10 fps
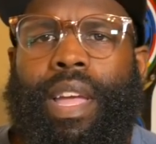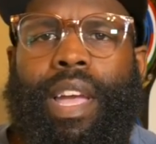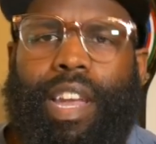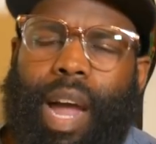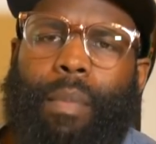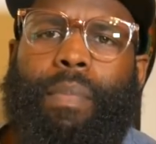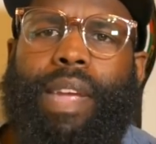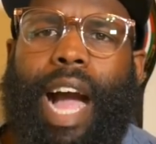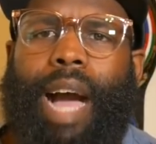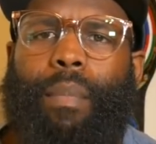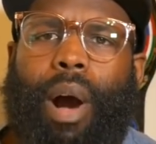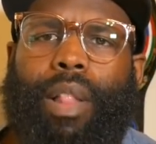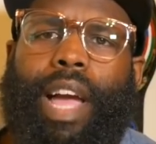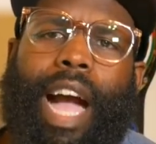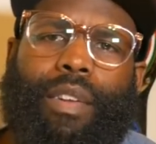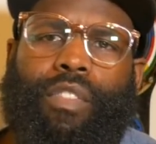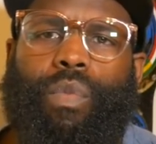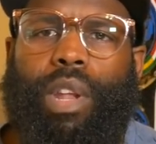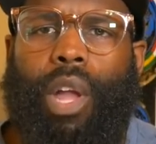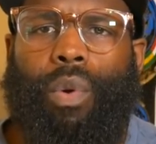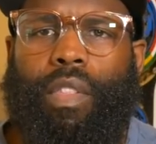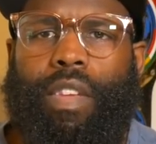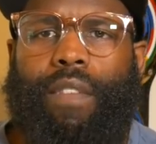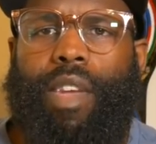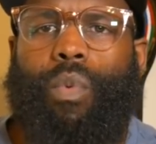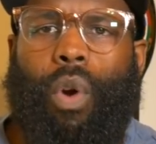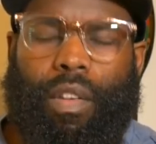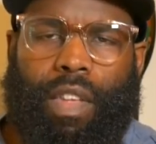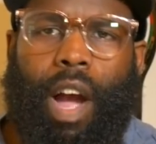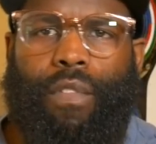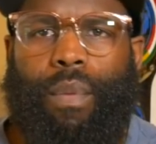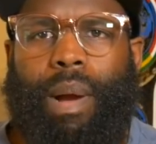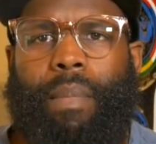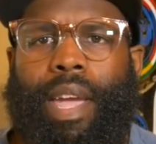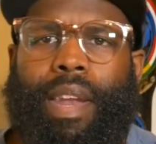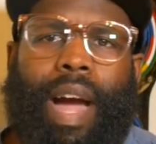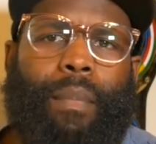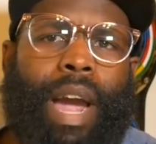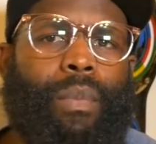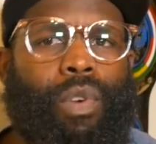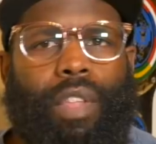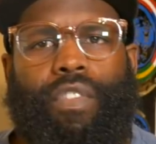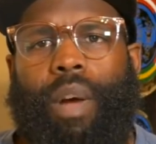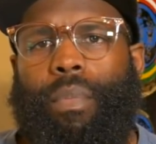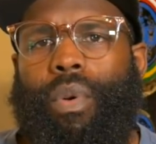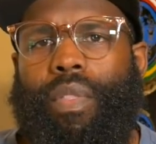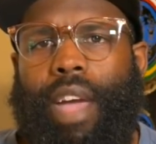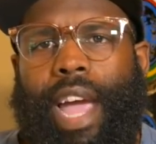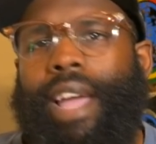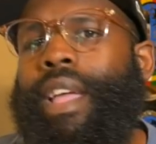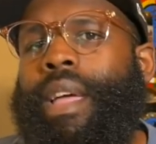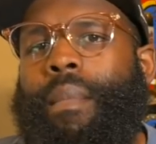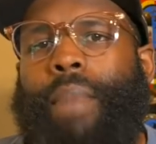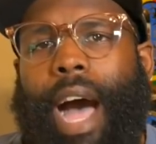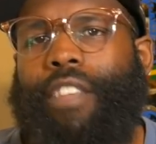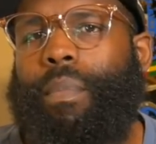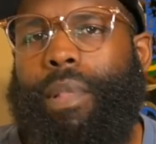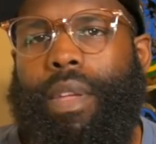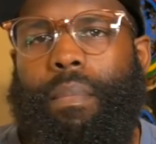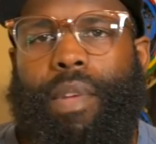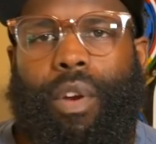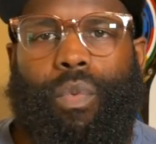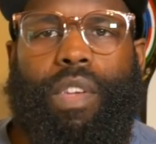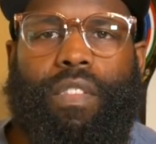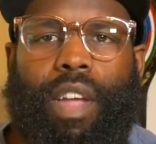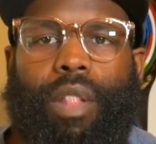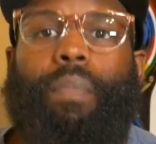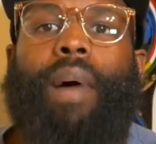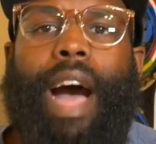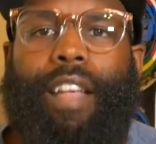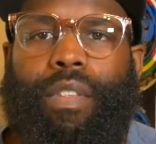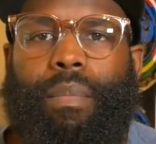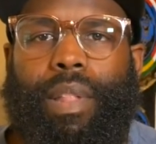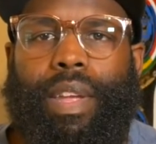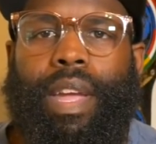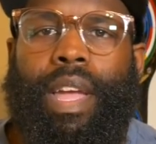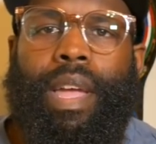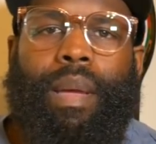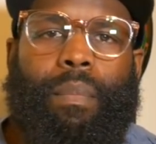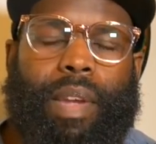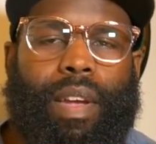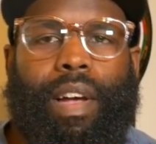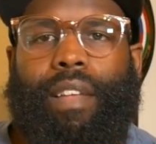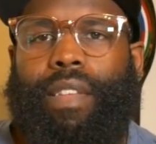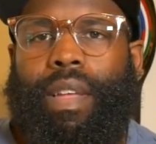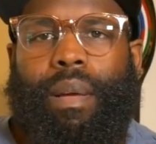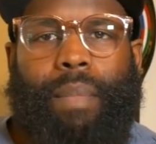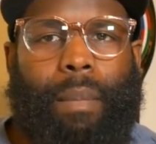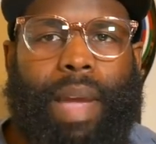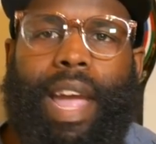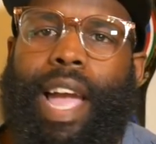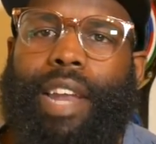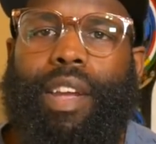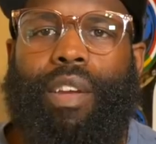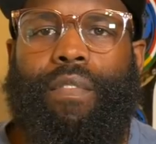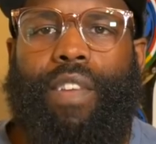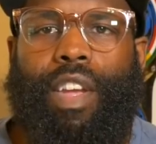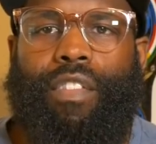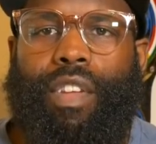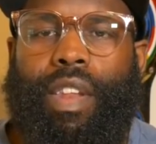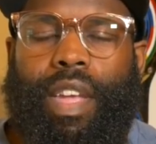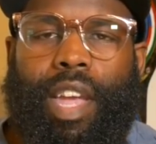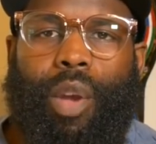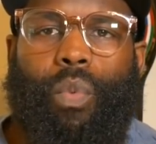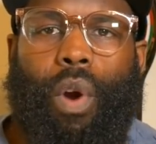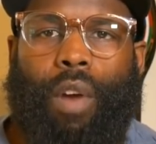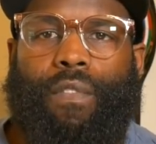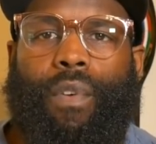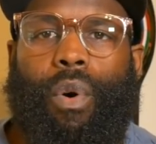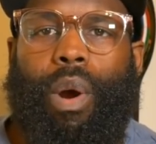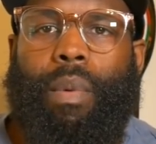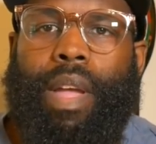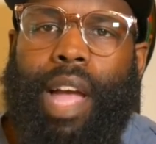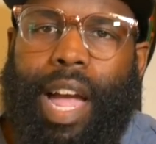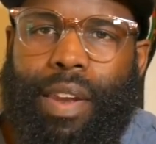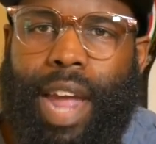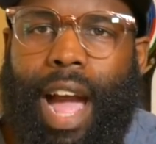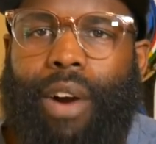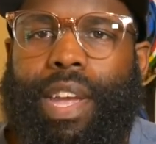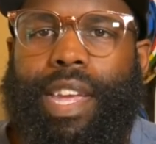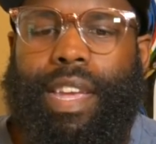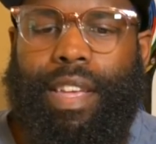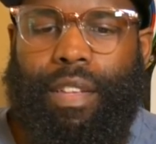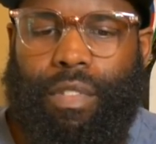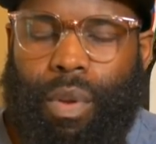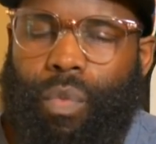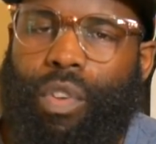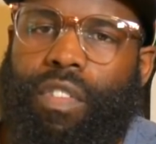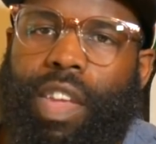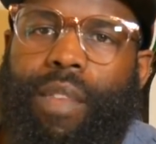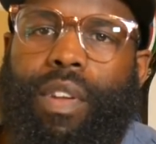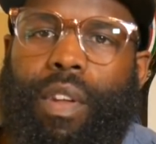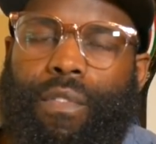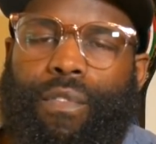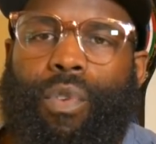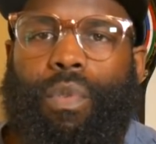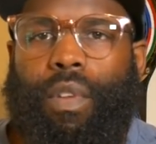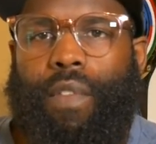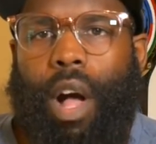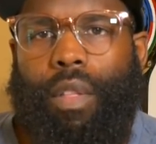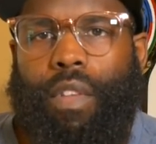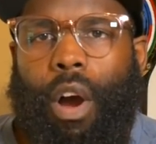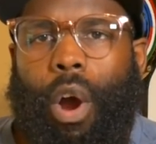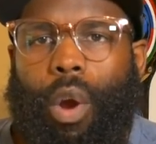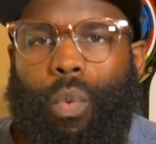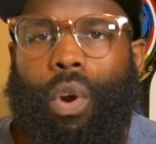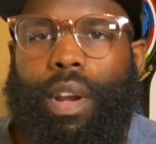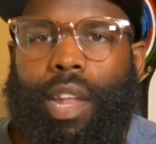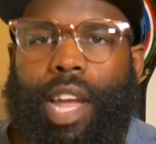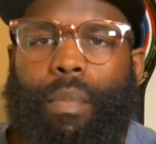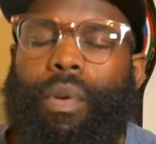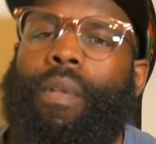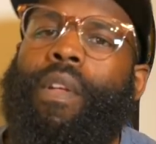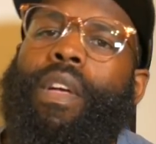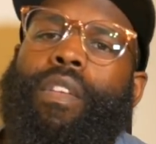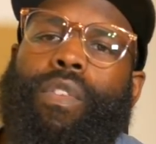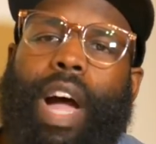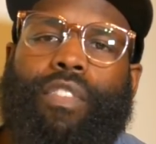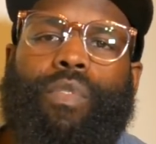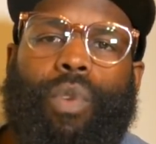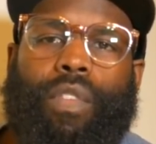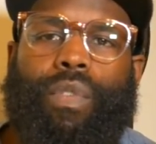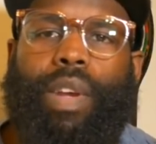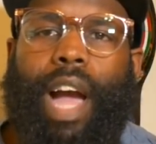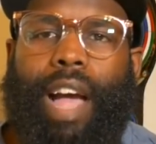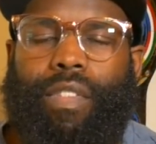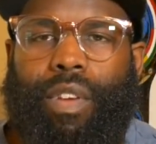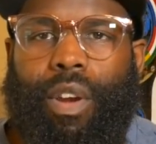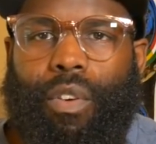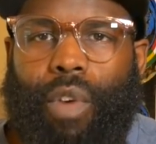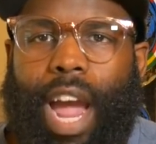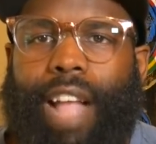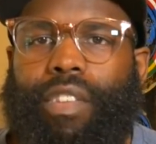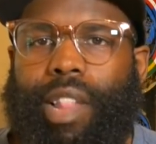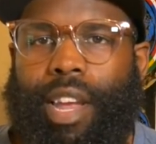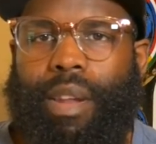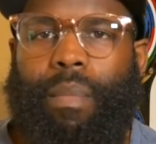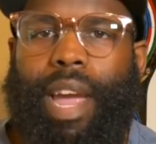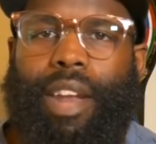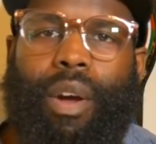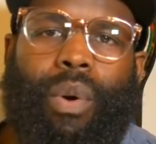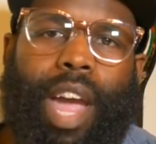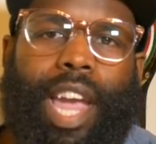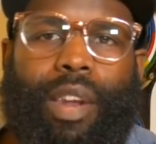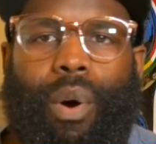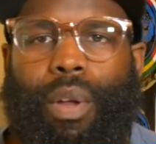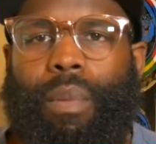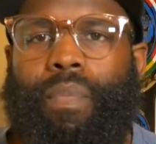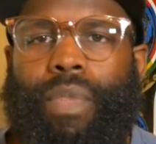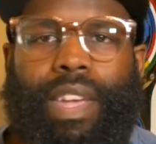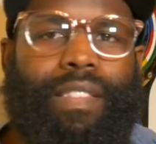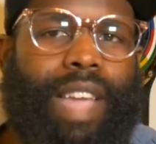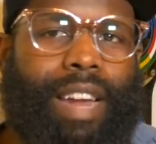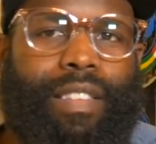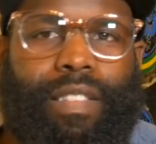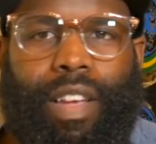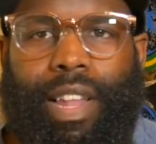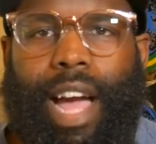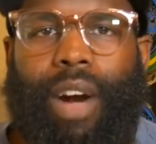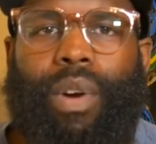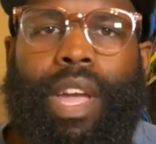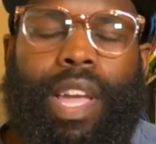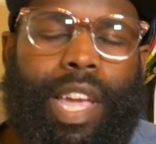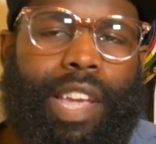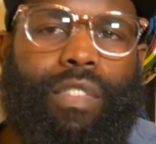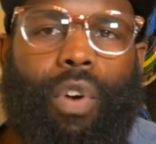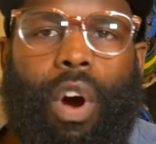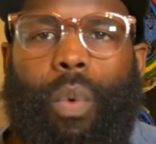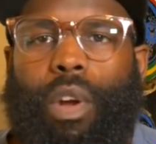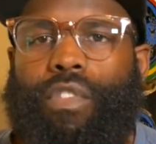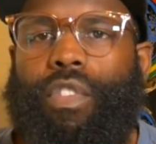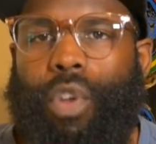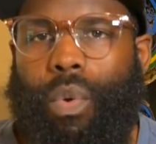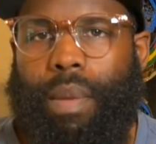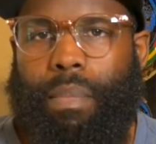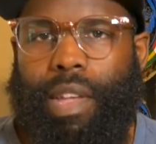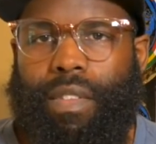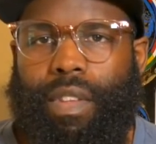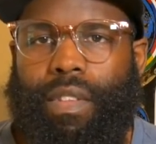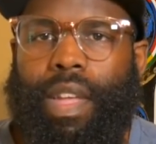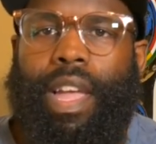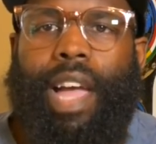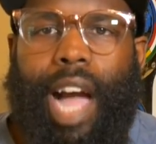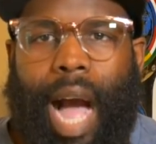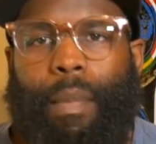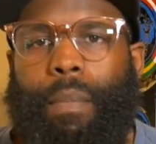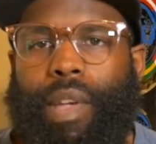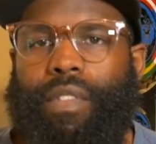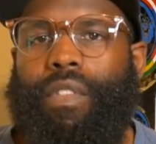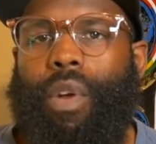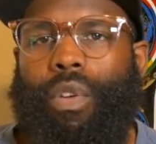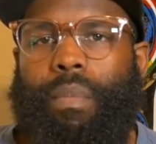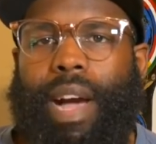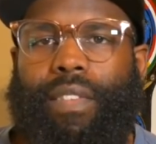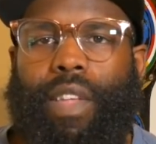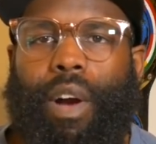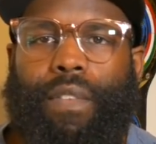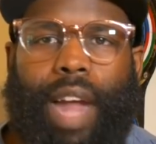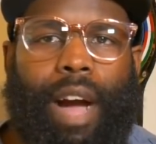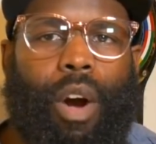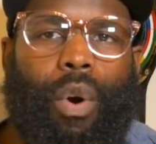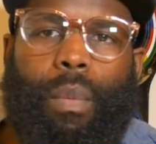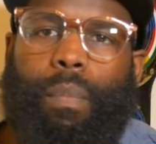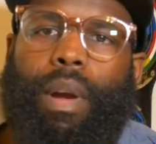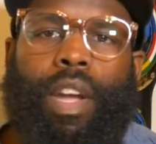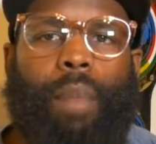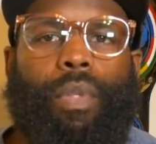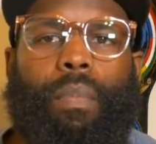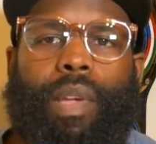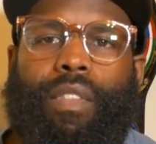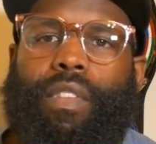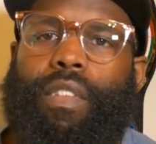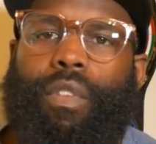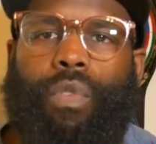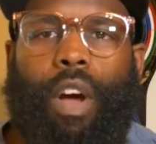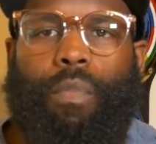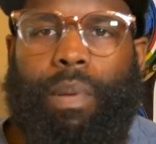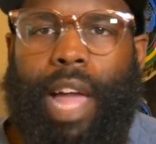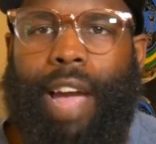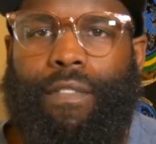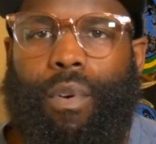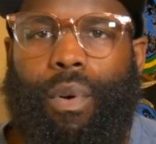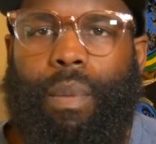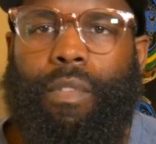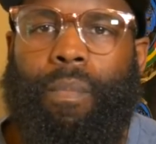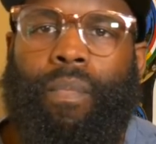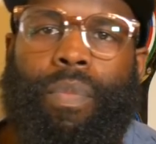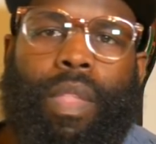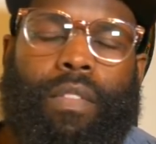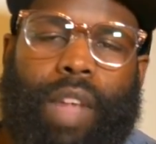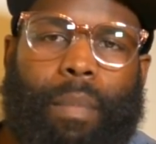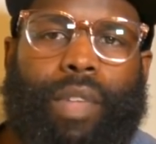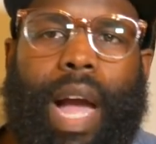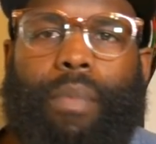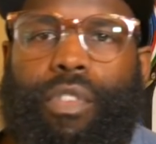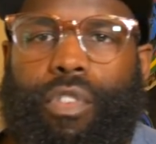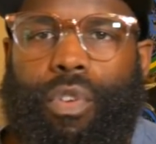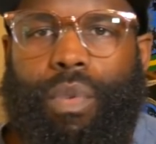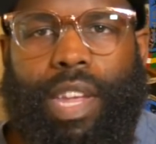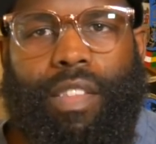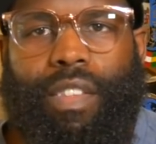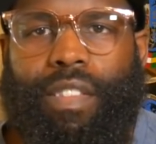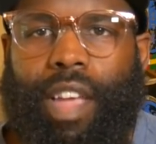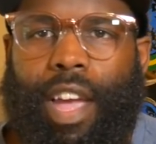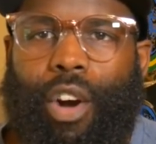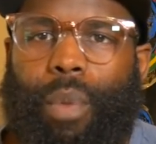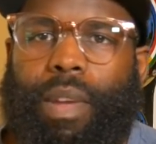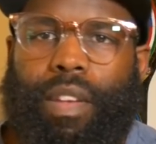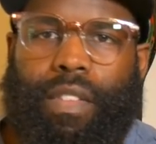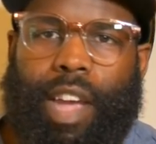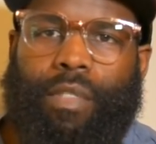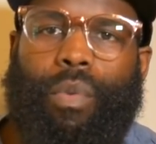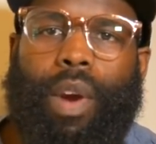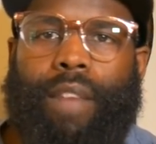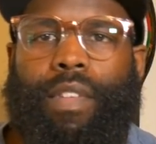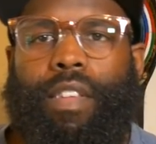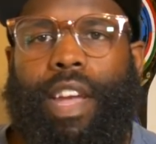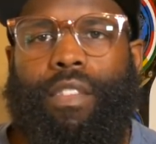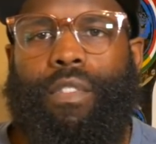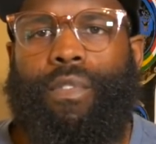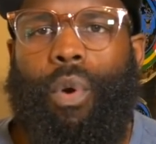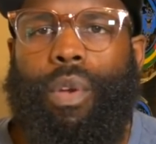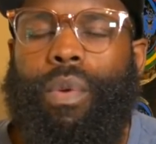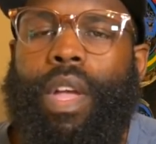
And I'm going to be eyeballing how this reloaded TV works out for my man. And I might want to jump on that possibly and be a reseller, possibly. Because my man had a good vision, it worked for him, and now he is receiving the fruits of all his hard work labor. So I just want you guys to congratulate the man. Don't hate on him. He's not a sellout. He's doing what you do in business. I'm a business owner myself and I own a couple of businesses across platforms. Sometimes you do need to sell because that's more advantageous for you.